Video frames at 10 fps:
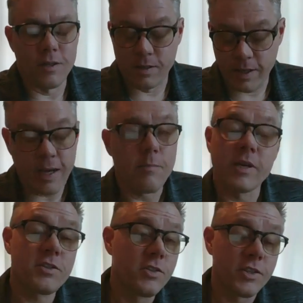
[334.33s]
Any
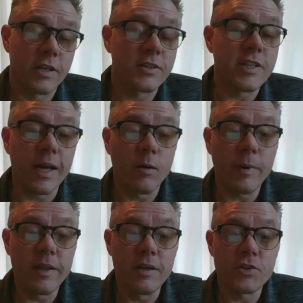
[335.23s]
messages that are sent
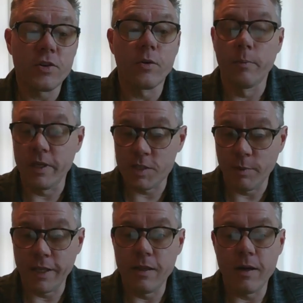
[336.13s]
out by the district will be
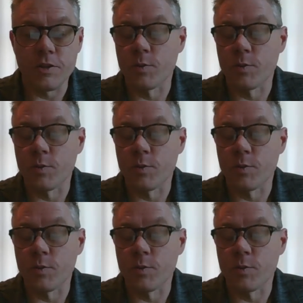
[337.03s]
displayed there,